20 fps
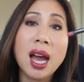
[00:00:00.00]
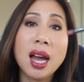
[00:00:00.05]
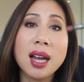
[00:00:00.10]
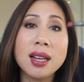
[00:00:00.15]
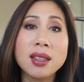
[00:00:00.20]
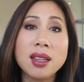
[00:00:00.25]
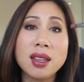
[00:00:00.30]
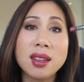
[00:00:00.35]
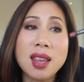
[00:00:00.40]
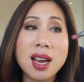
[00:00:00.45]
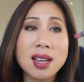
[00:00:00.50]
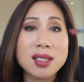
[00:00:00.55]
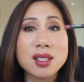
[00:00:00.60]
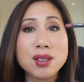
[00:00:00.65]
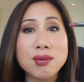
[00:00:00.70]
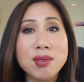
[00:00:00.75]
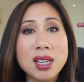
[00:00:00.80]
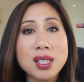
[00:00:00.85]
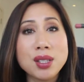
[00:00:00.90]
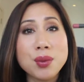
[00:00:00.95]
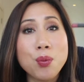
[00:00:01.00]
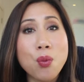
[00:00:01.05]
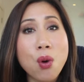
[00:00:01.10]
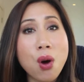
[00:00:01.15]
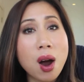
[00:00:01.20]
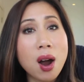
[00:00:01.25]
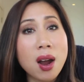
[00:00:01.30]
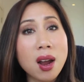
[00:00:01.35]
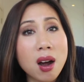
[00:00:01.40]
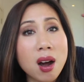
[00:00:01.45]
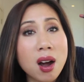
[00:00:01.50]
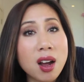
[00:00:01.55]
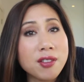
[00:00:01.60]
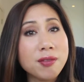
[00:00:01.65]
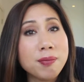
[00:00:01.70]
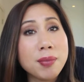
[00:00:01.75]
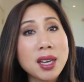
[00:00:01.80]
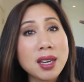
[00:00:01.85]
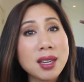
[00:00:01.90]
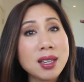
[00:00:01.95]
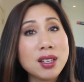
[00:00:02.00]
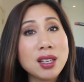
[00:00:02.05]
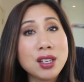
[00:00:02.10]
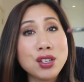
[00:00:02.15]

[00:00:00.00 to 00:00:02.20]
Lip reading: and that's the reason why I've been